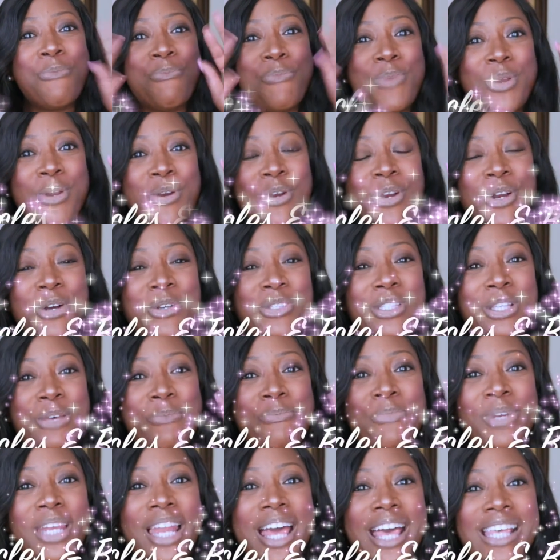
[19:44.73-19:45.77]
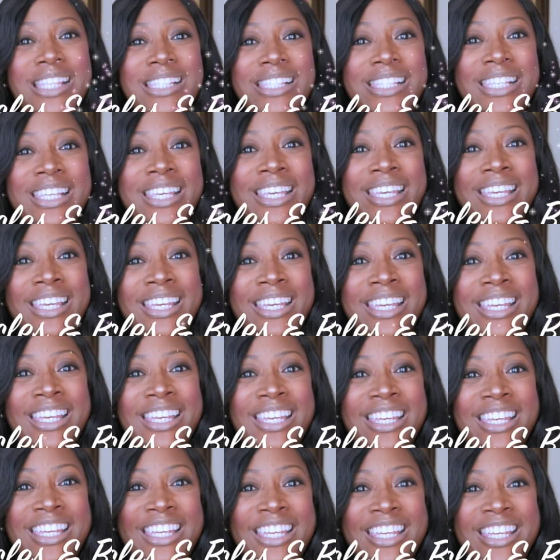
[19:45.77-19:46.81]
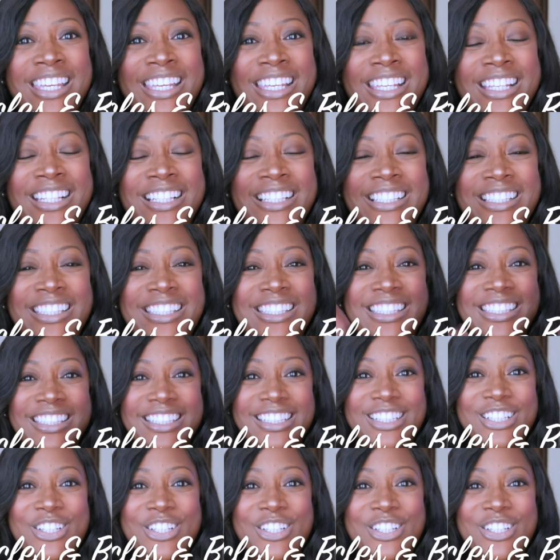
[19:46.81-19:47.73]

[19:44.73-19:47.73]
Miracles and blessings.